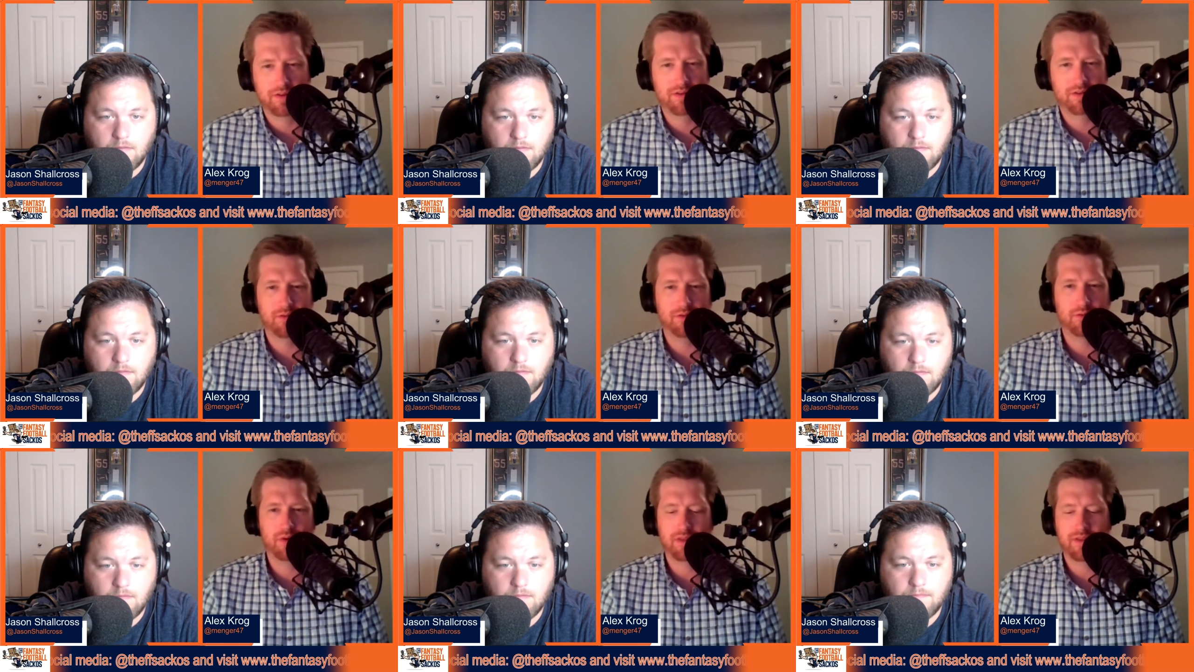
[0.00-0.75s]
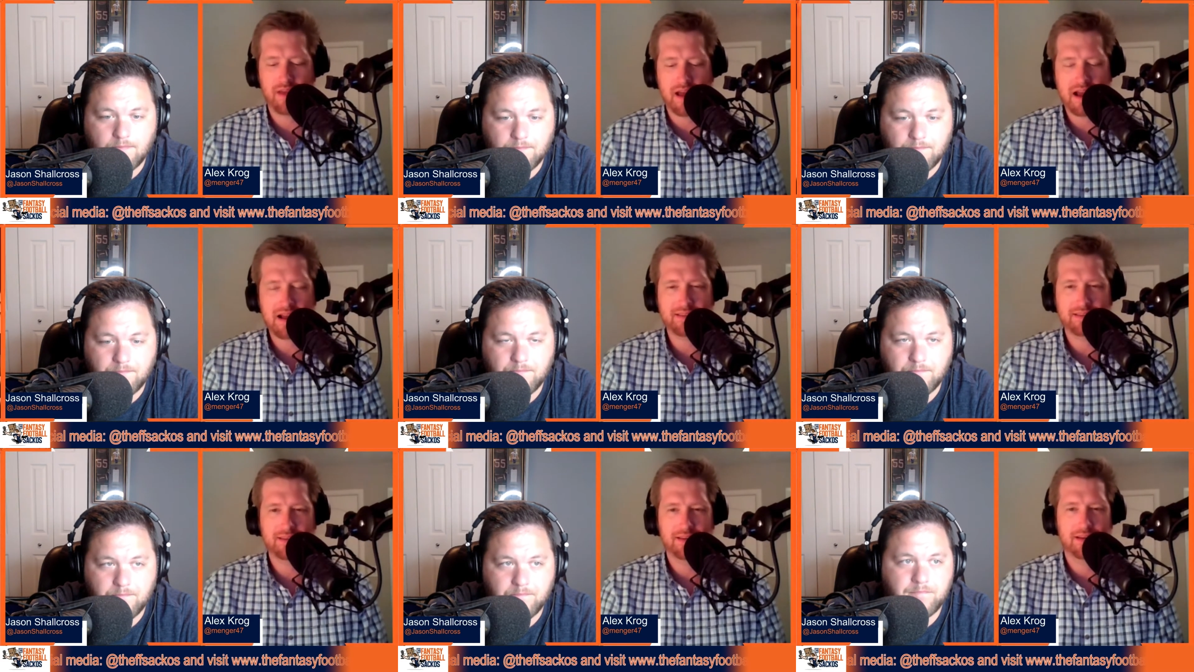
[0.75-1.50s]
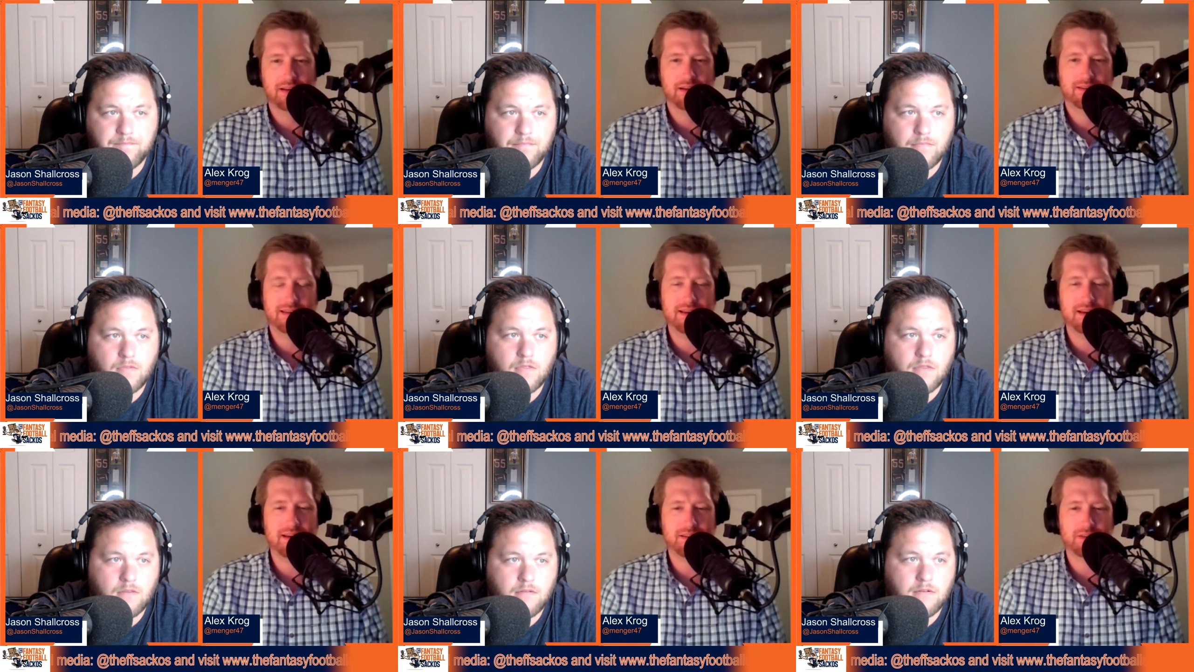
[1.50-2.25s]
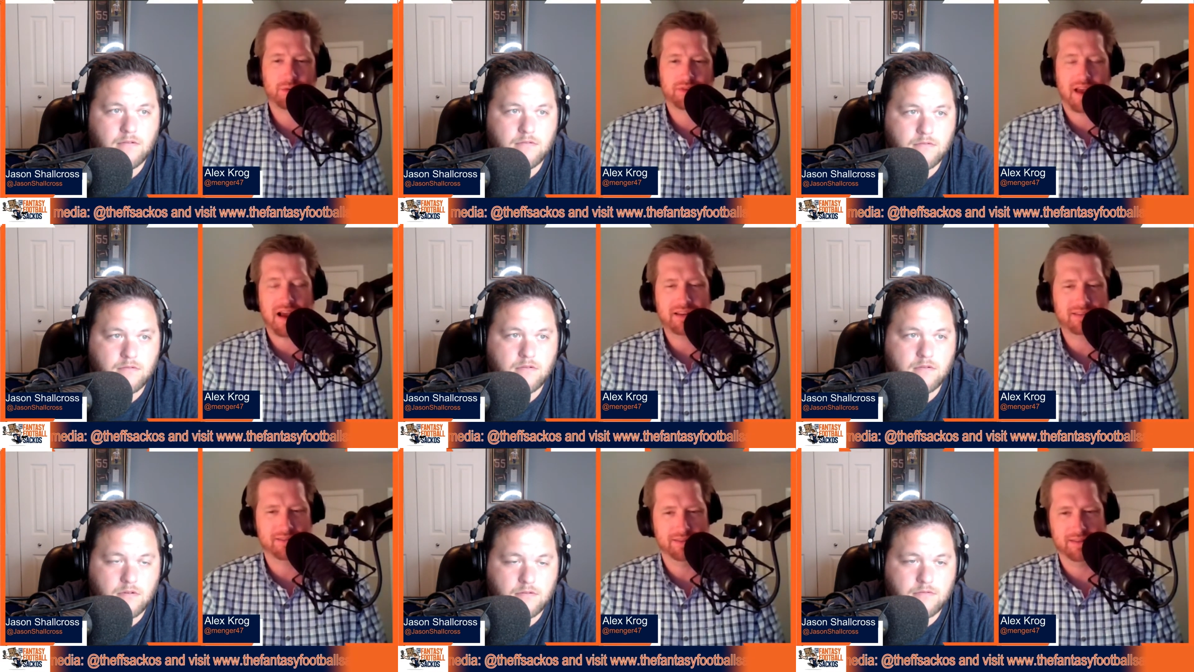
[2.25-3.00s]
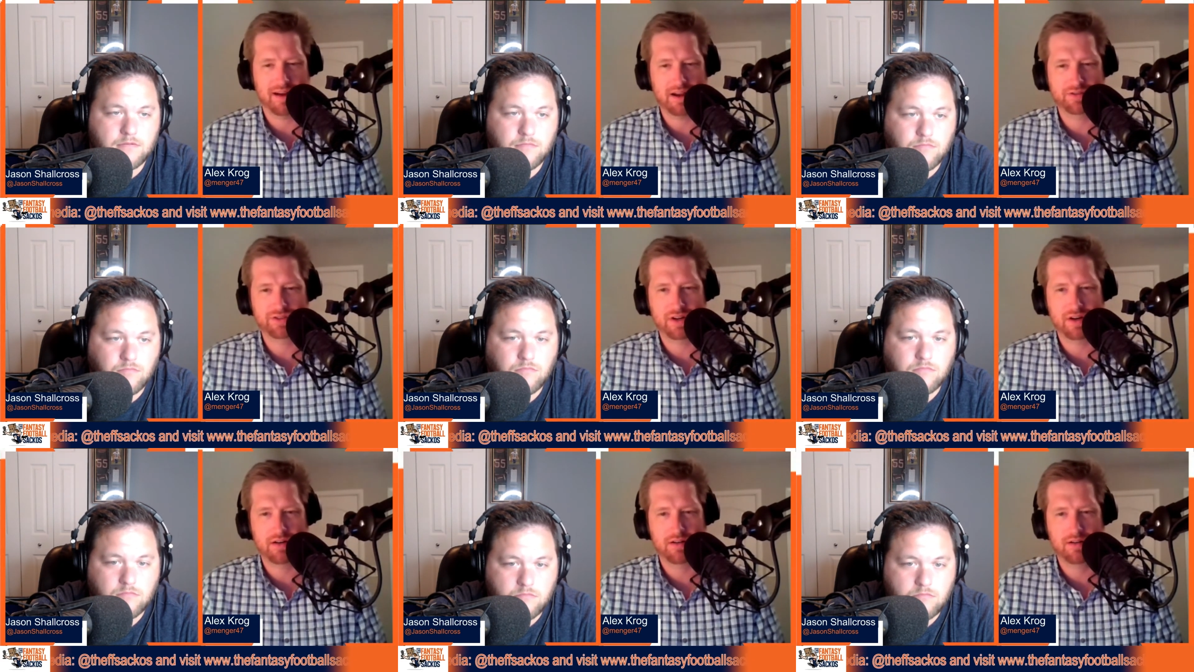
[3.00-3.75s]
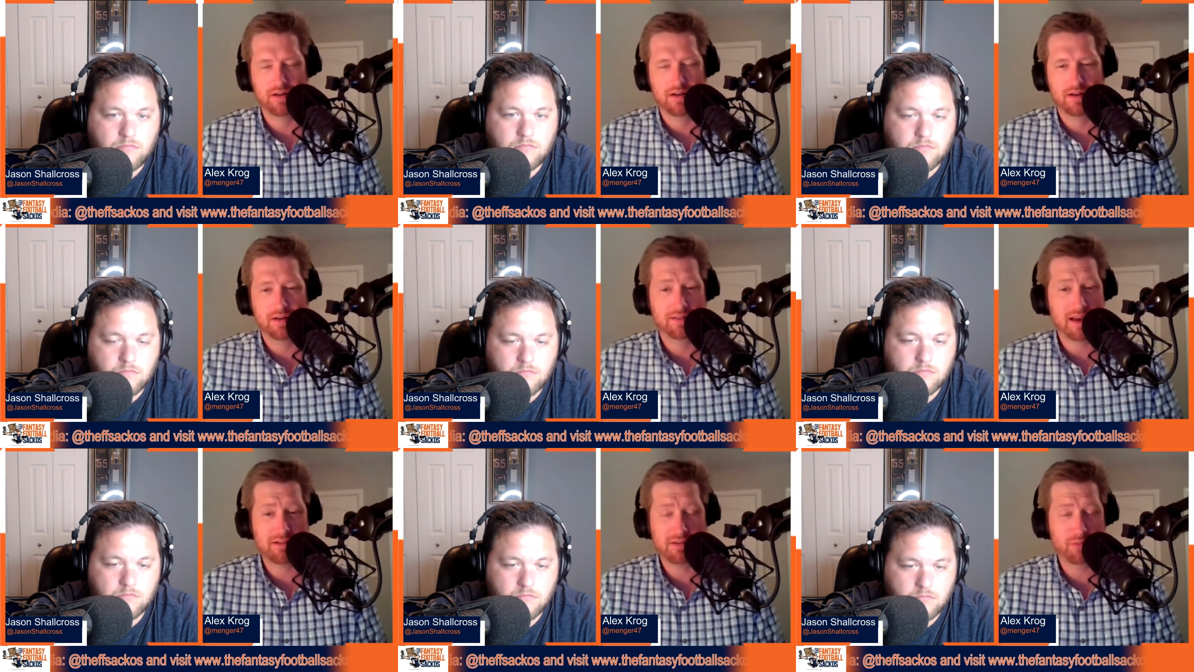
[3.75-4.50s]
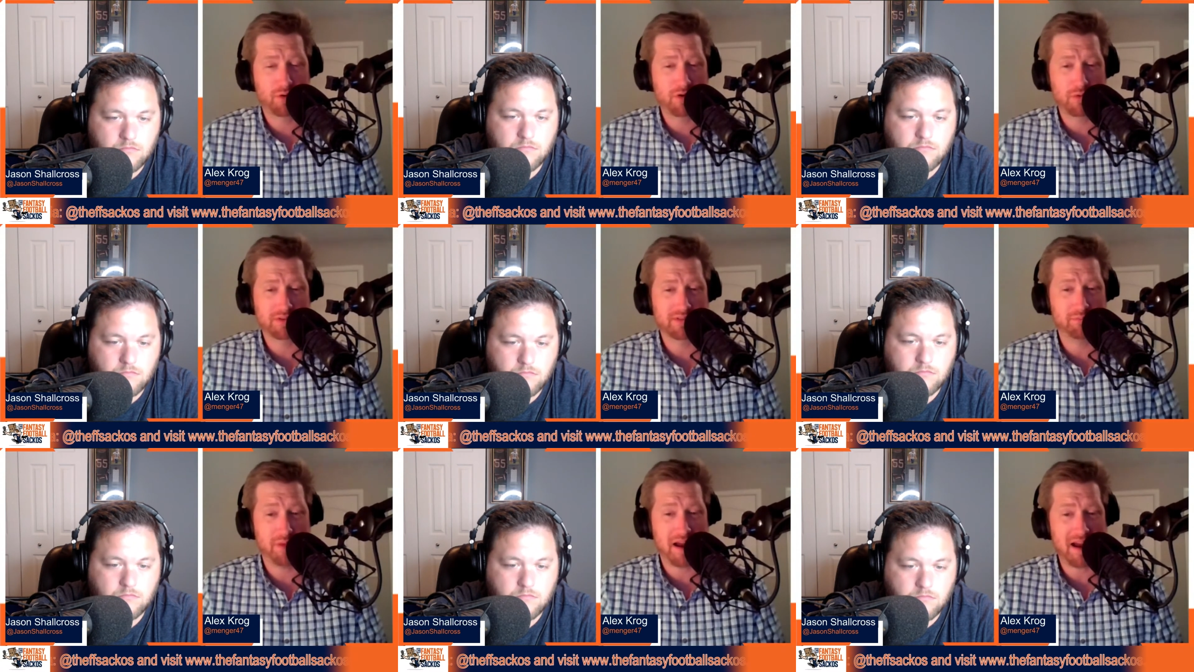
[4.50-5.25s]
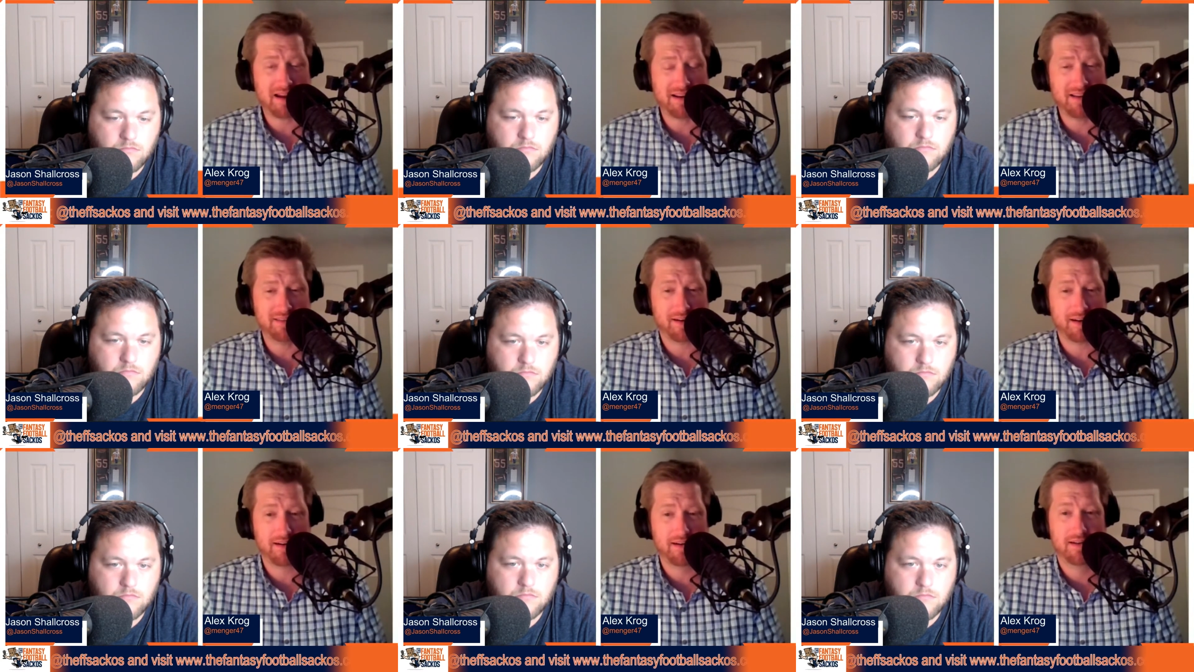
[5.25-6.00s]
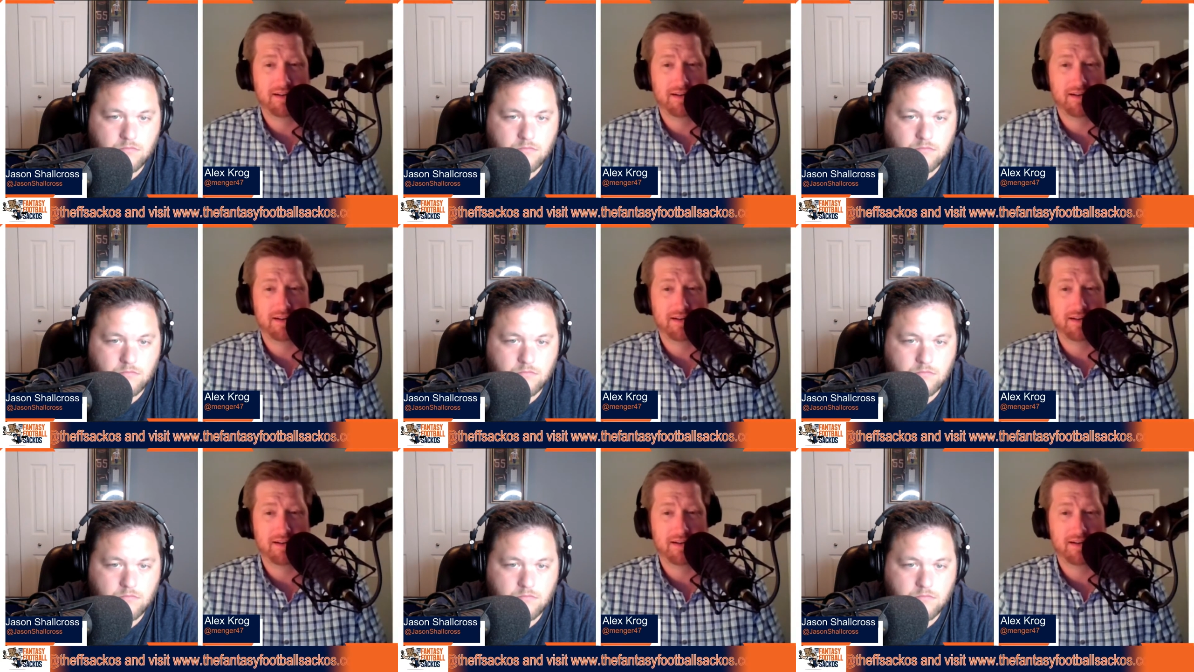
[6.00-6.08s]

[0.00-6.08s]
Speaker 1: With with that, T. Higgins was excellent last year. Tyler Boyd wasn't bad either.